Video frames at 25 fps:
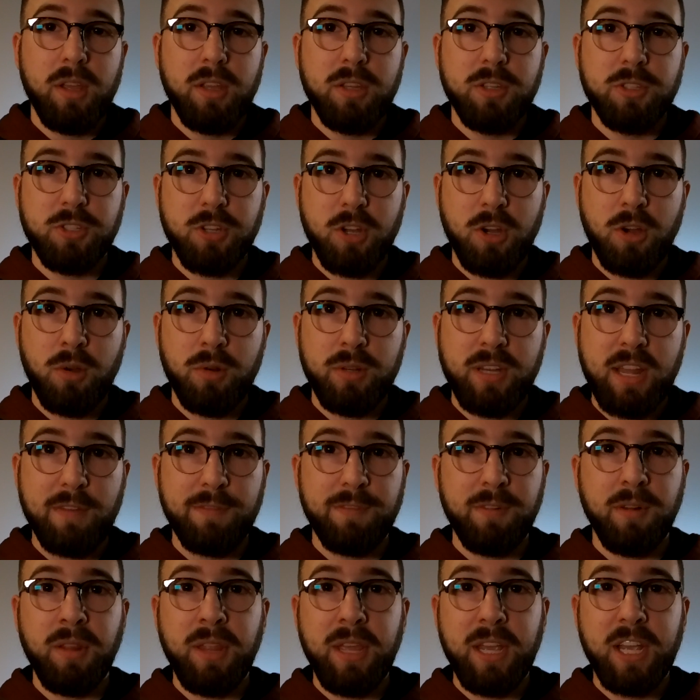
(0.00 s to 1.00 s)
So
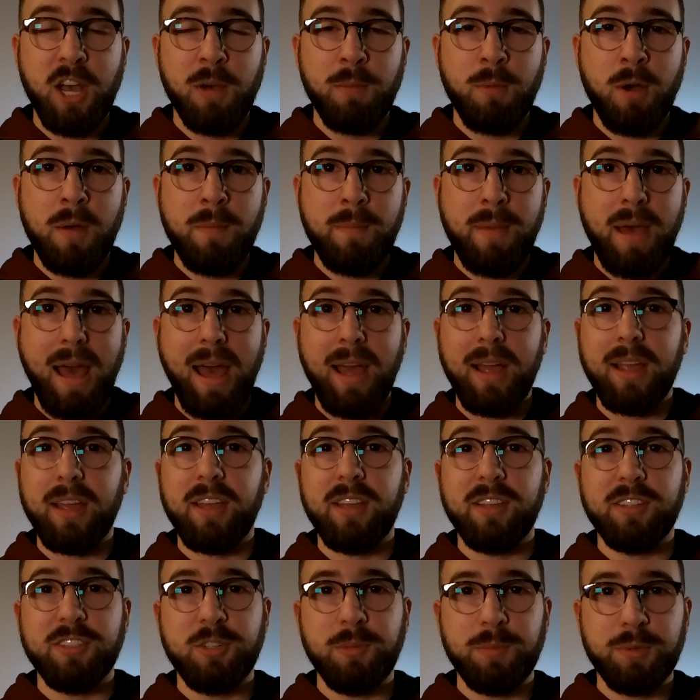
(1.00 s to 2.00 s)
definitely come on
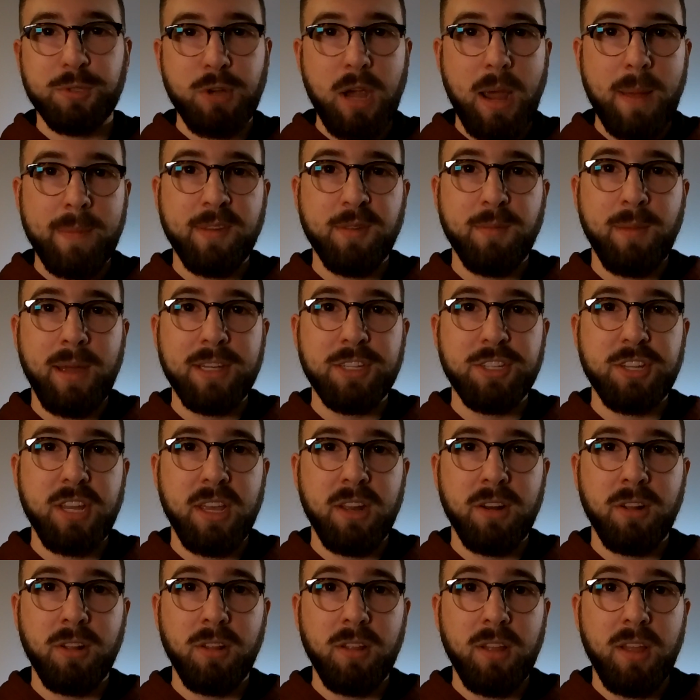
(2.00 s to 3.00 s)
back, subscribe to my
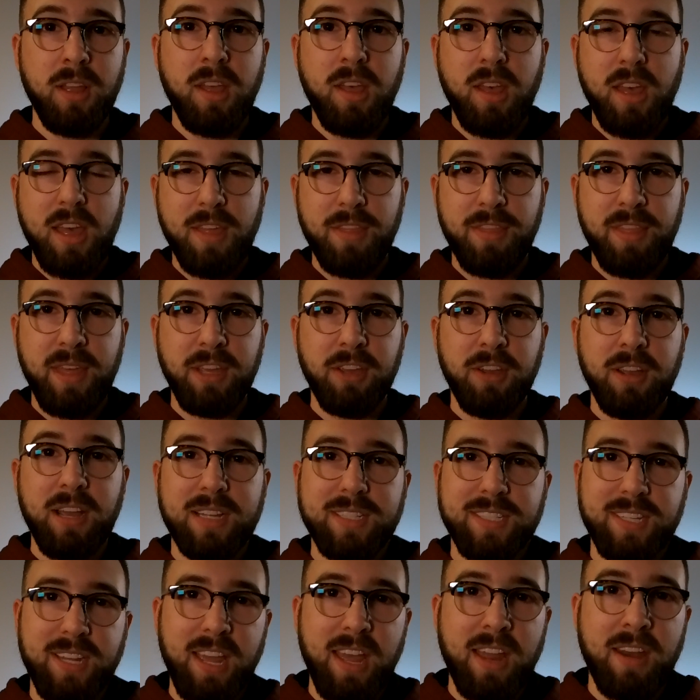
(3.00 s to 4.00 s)
channel, and thank you
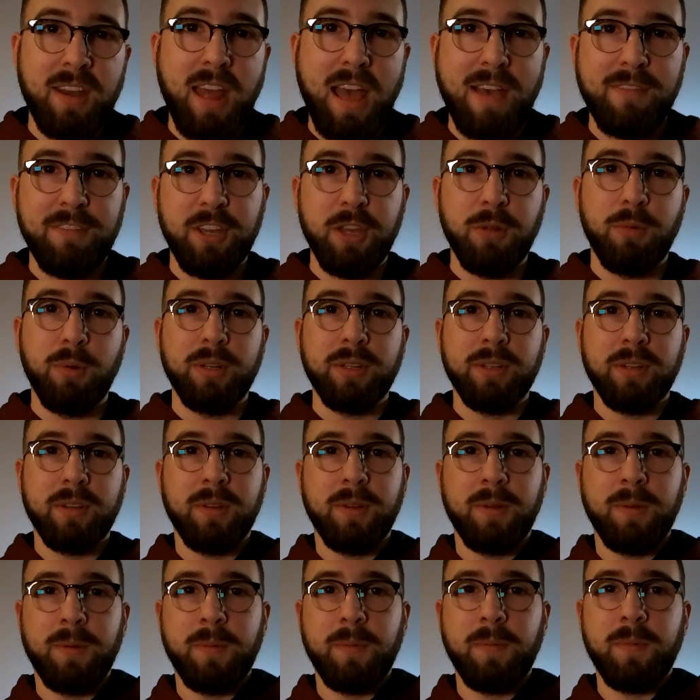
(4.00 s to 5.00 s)
guys again. Have a good
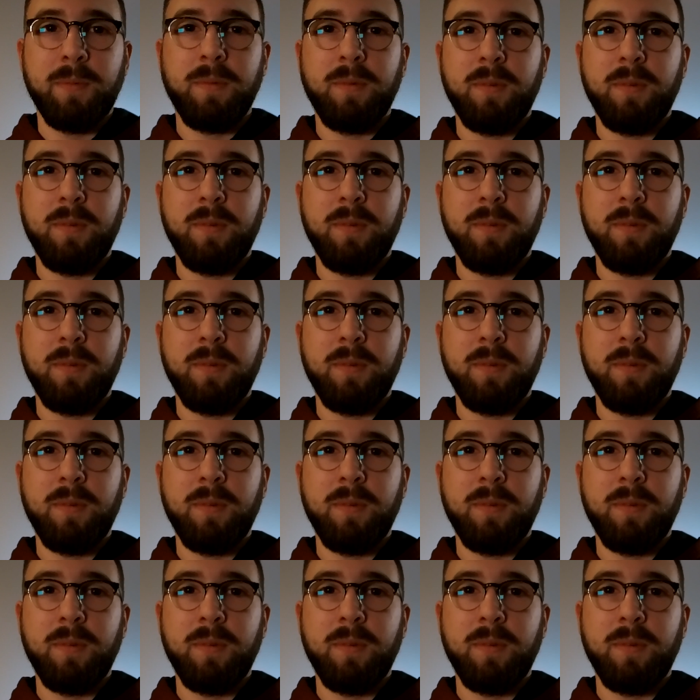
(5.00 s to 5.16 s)
one.